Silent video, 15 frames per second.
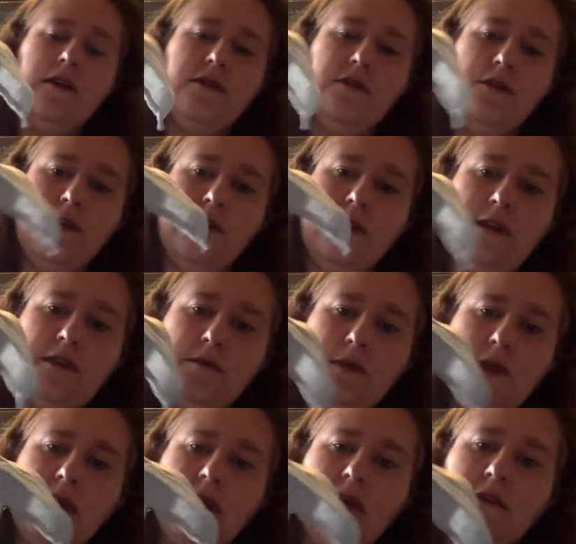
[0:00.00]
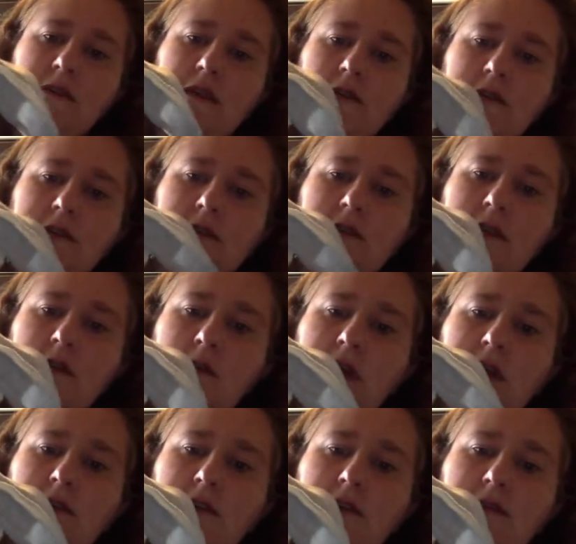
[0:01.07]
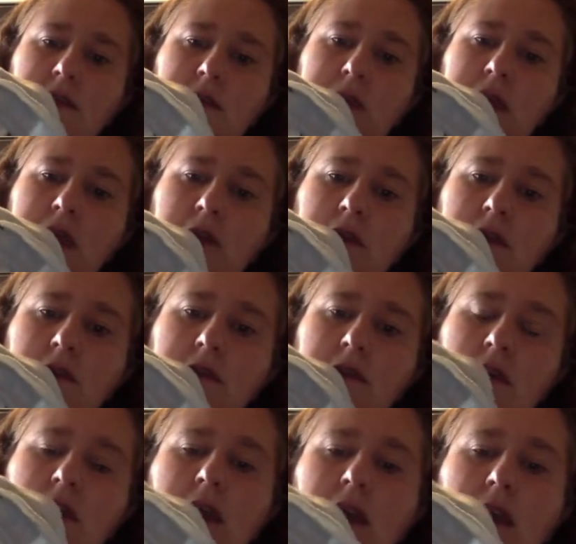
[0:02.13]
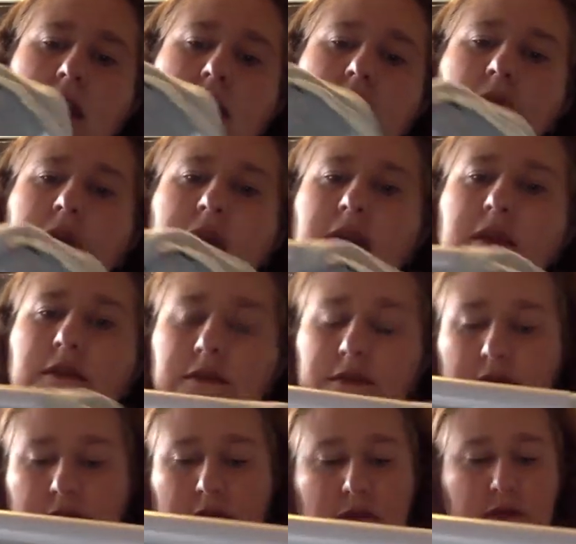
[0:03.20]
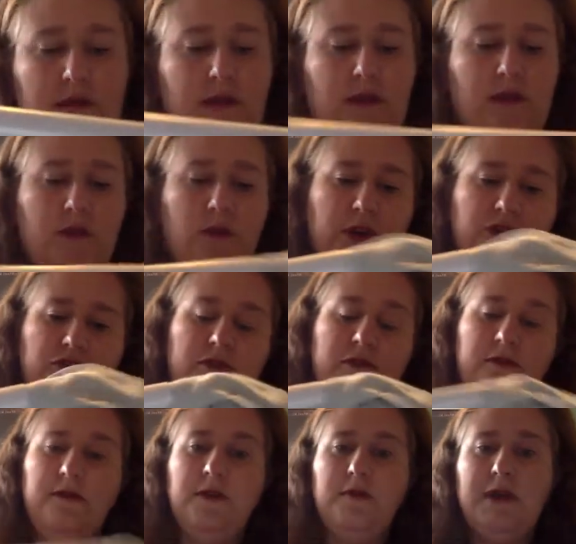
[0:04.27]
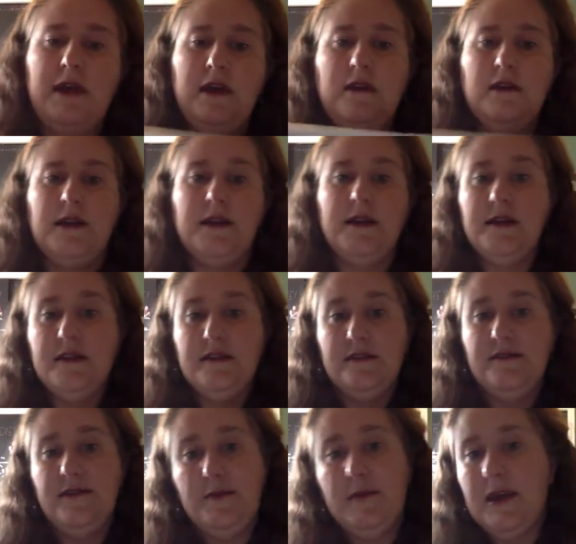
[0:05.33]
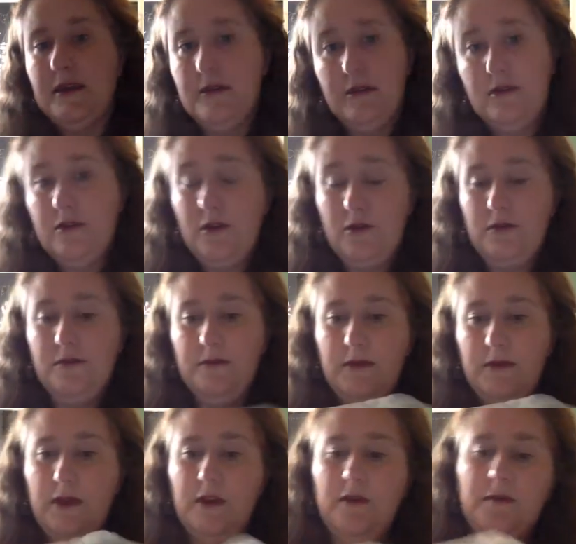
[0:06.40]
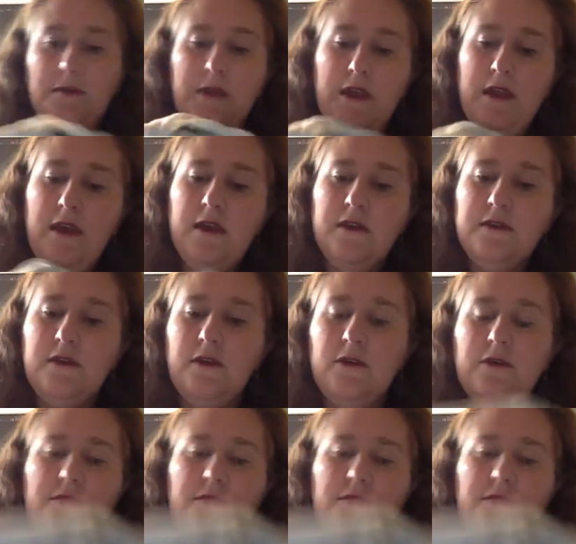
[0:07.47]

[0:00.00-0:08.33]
for this because obviously we have a female, and and the witch is a female, and Glinda's a female, so, you know. So